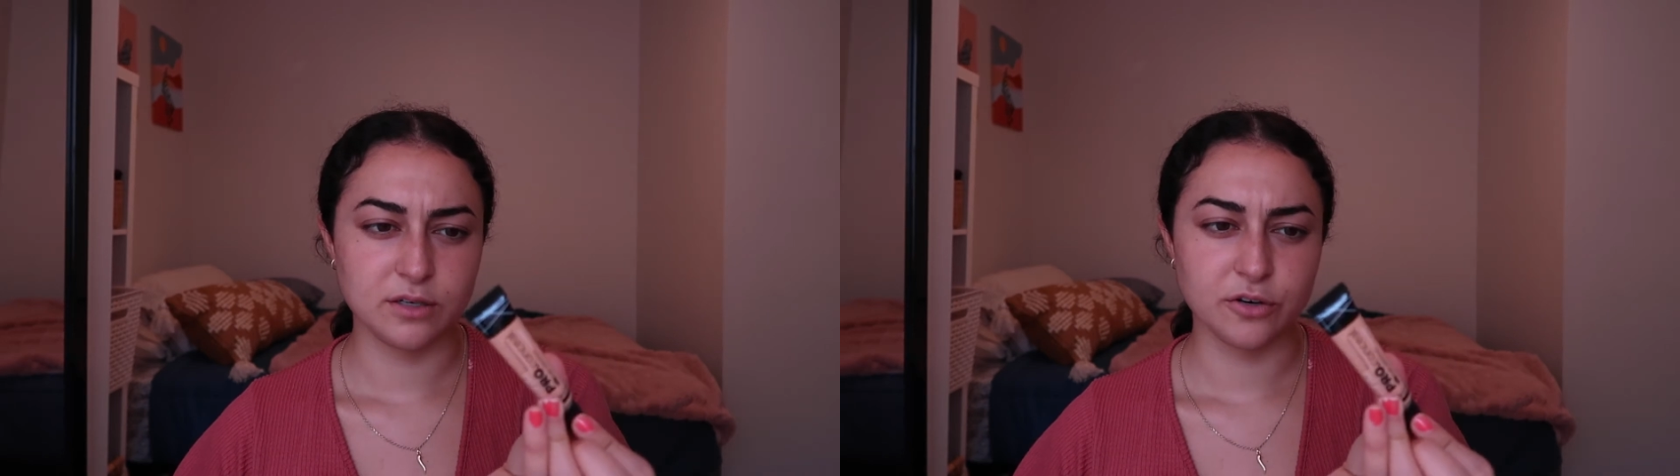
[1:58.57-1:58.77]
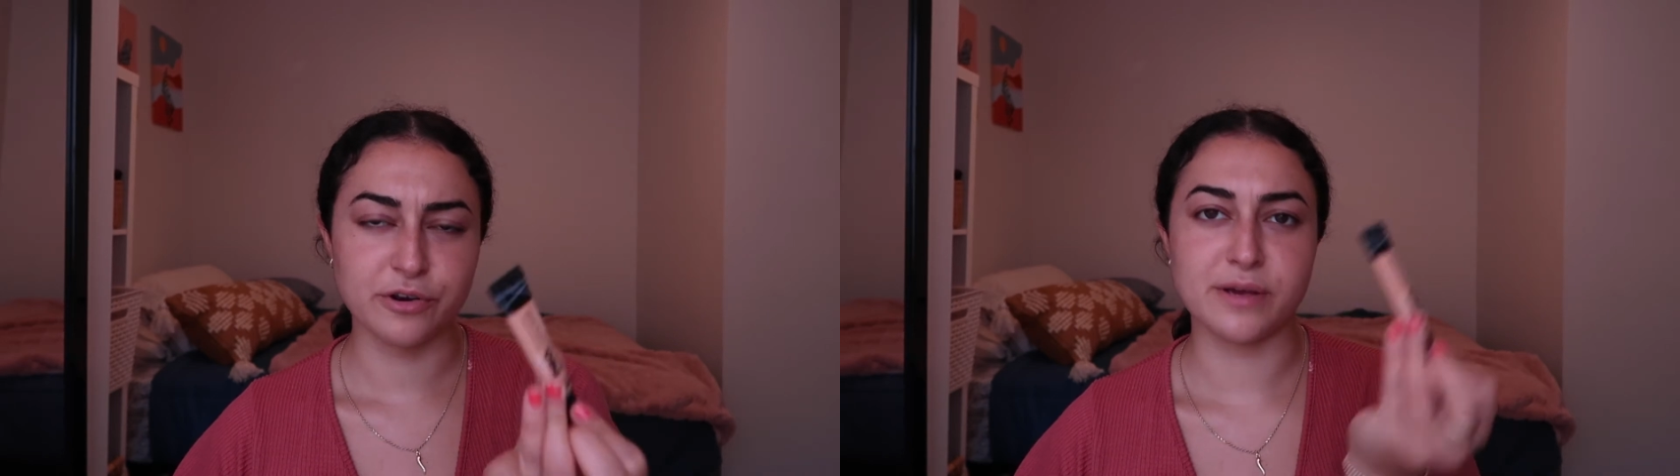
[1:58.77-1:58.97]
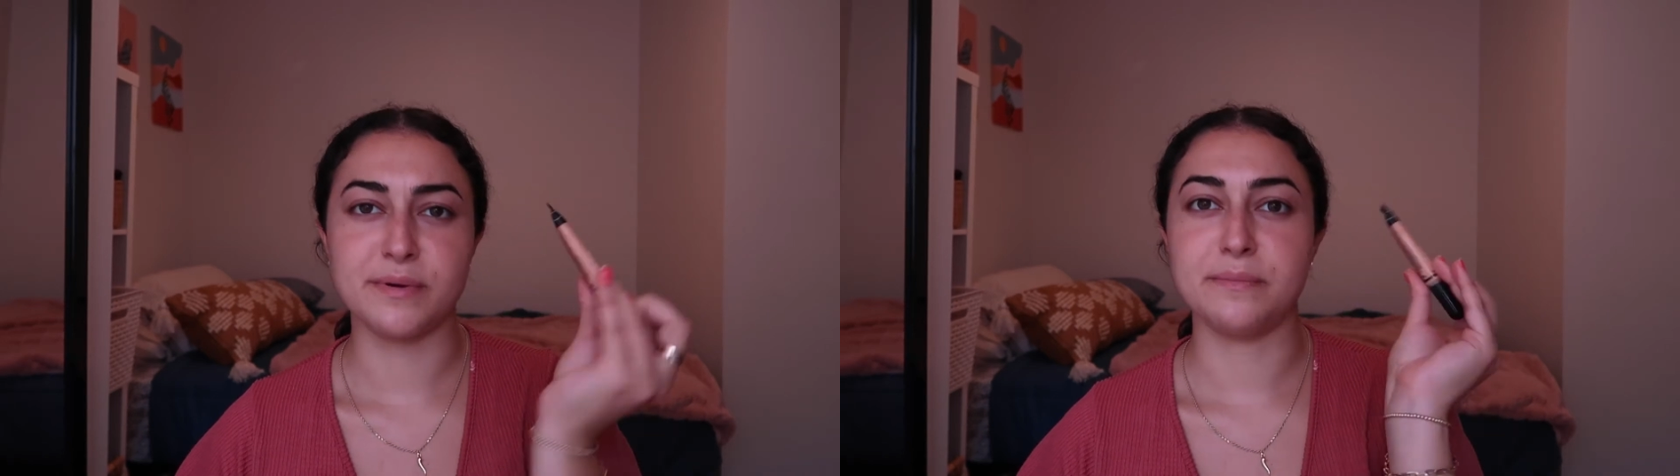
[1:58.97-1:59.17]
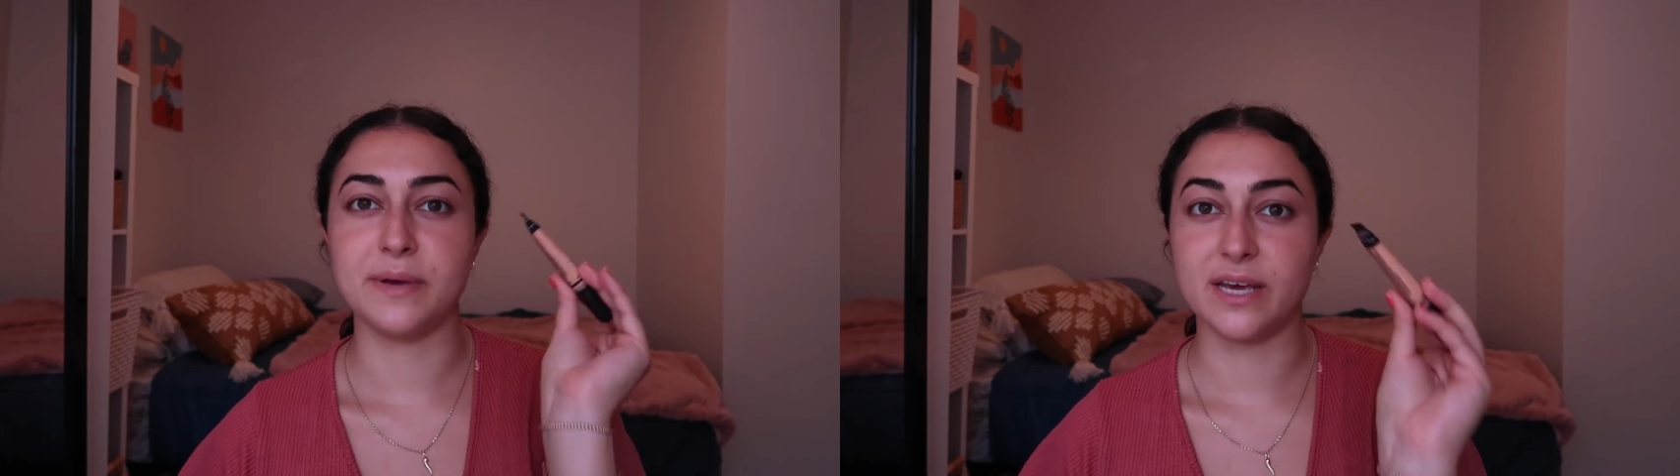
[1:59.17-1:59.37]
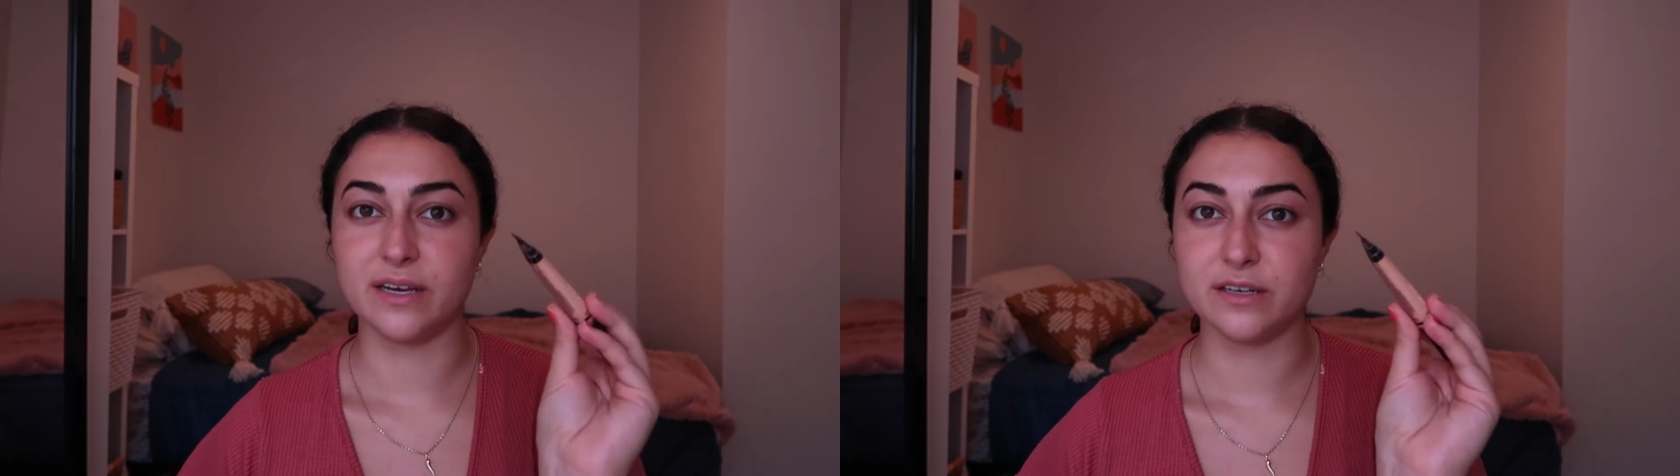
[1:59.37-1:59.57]
Creamy
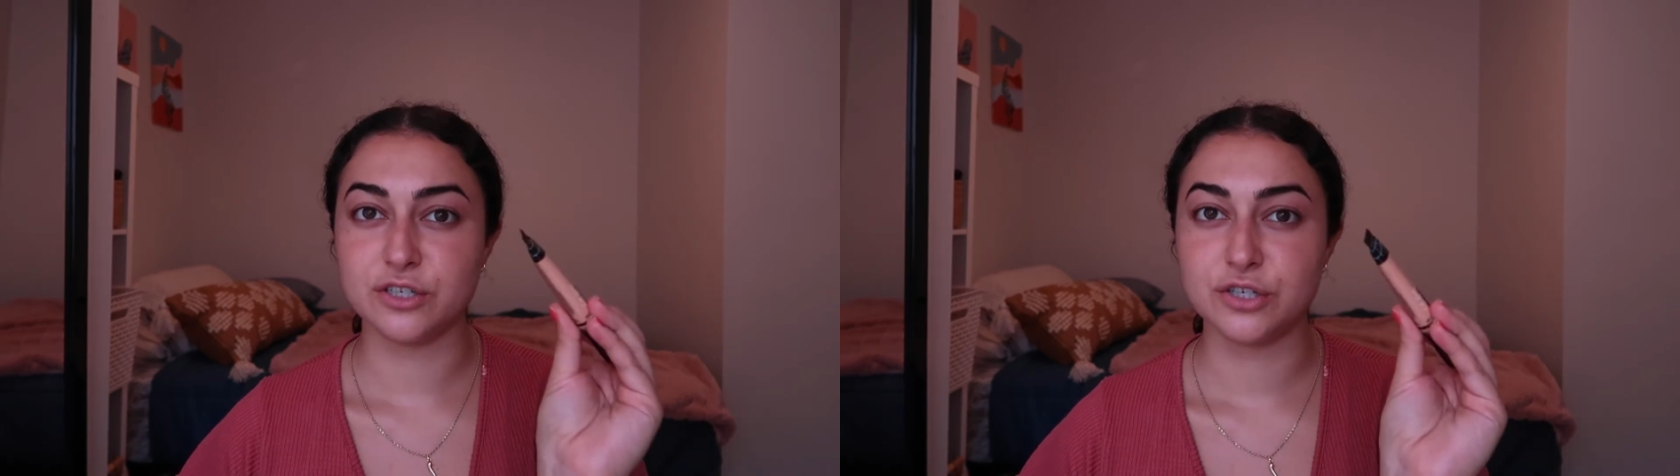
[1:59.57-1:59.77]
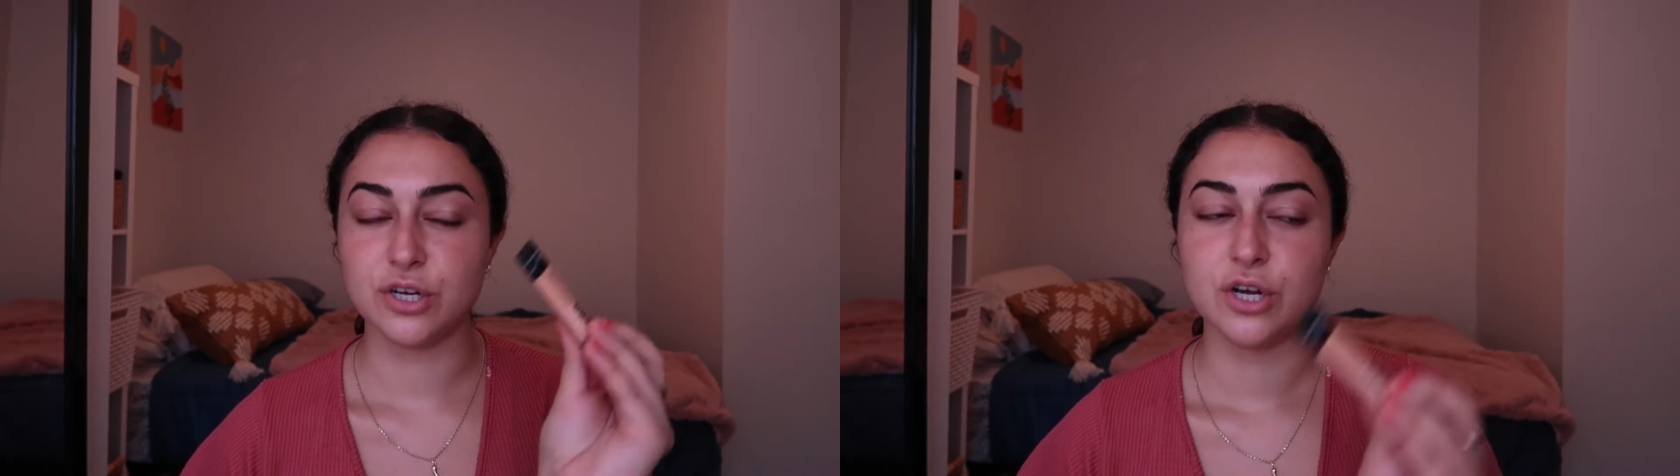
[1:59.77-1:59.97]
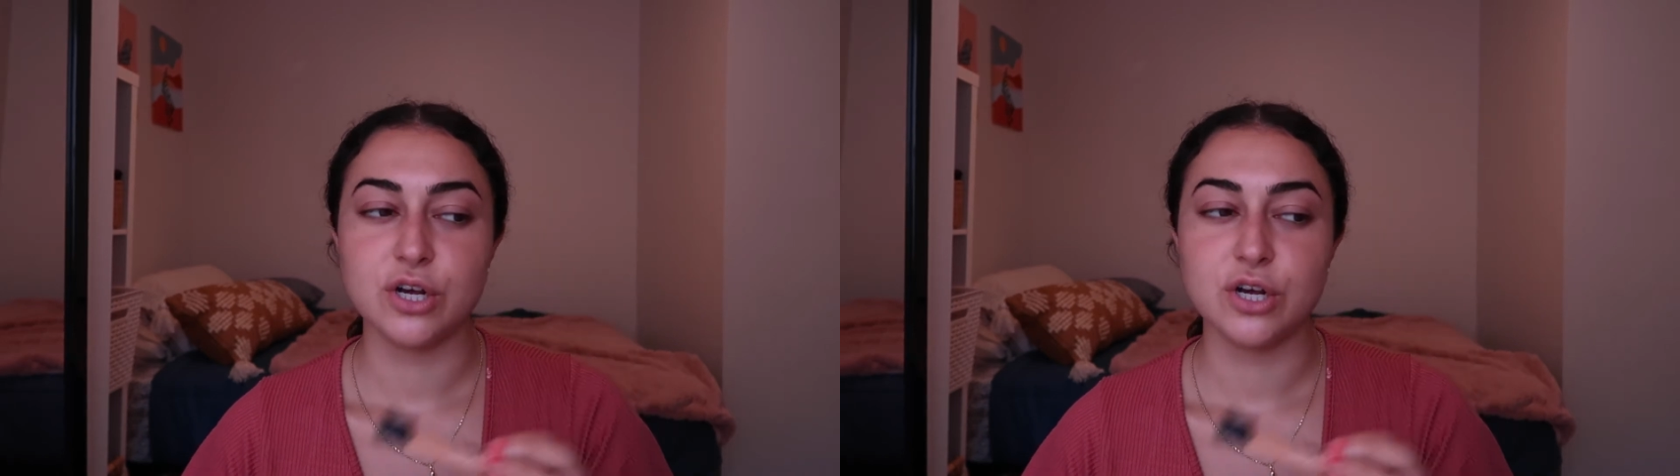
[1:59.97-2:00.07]
Beige.